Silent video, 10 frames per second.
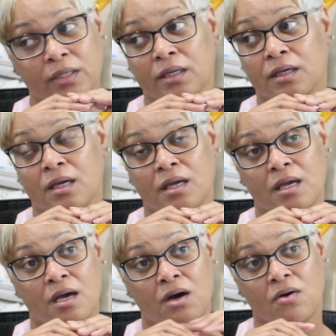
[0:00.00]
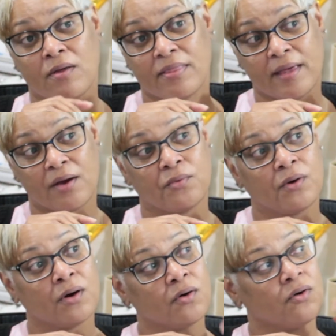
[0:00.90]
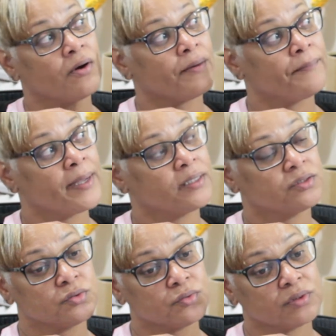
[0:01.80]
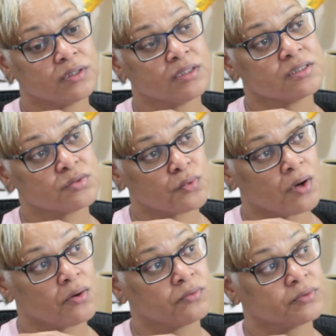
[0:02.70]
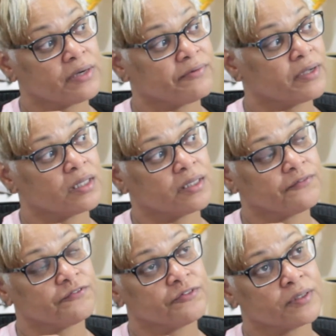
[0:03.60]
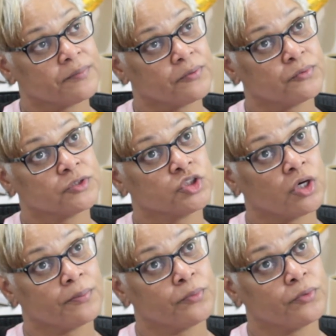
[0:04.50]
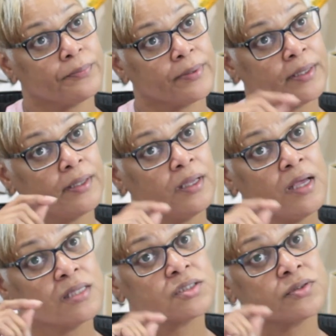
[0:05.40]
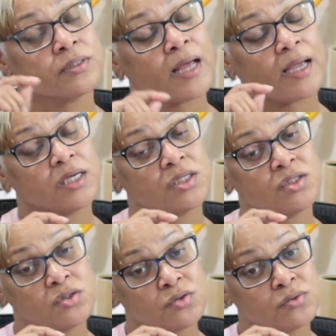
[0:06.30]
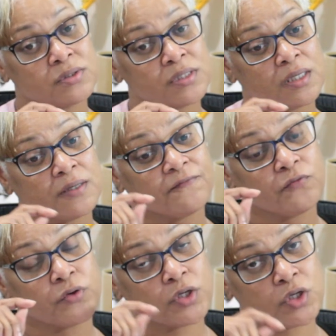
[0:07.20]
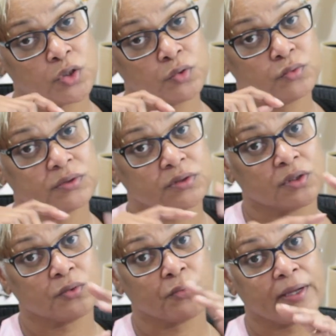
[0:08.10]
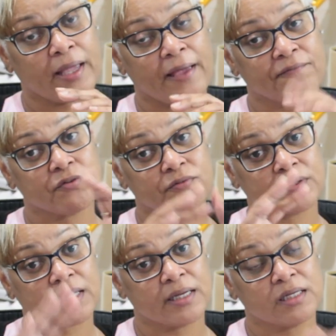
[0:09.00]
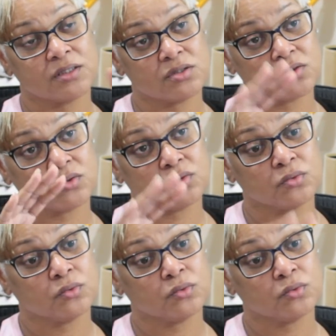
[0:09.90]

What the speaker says: it, on that wall, or I might do this wall directly in front of me with chalkboard paint so that I can use it for notes and what have you related to